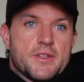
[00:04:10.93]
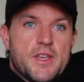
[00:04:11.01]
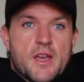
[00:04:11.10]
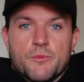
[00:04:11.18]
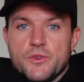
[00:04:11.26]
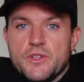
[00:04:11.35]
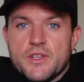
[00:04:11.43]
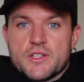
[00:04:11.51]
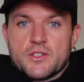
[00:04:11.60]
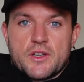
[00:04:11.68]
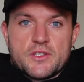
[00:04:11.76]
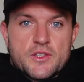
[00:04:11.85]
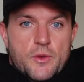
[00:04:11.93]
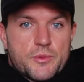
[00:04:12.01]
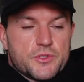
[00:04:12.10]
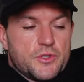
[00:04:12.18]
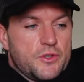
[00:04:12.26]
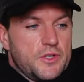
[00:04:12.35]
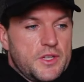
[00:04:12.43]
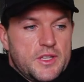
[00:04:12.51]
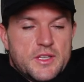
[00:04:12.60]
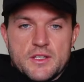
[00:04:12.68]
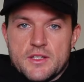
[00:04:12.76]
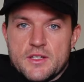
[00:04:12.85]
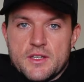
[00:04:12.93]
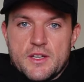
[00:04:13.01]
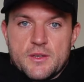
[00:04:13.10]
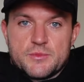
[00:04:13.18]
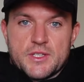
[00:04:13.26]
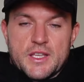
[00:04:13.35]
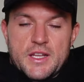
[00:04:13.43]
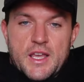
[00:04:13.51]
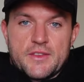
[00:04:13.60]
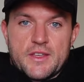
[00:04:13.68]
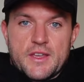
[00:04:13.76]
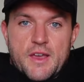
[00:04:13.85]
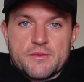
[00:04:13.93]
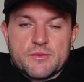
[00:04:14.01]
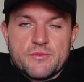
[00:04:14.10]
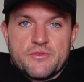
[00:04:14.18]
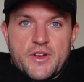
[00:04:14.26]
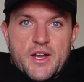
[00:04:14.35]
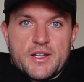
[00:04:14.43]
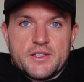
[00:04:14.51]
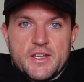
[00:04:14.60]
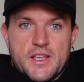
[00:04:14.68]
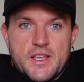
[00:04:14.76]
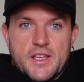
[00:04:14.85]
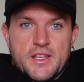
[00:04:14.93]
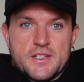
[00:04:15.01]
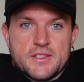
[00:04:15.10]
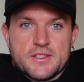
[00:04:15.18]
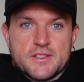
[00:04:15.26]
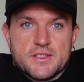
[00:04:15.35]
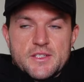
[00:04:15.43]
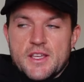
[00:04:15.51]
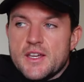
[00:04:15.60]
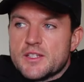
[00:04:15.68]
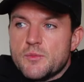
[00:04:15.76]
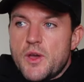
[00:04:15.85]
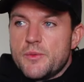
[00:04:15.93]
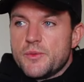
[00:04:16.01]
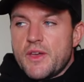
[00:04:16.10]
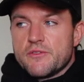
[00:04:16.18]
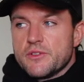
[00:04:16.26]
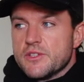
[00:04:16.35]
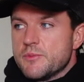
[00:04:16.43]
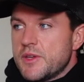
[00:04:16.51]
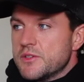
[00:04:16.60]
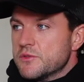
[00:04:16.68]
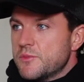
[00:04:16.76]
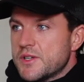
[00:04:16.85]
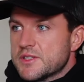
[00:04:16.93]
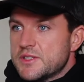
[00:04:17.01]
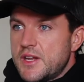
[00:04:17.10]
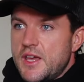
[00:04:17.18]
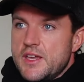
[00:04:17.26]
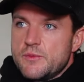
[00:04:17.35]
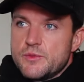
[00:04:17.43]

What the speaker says: Yeah, I'm really excited to the opportunity to get out there, have some fun, and yeah, at the moment we haven't really been doing much today.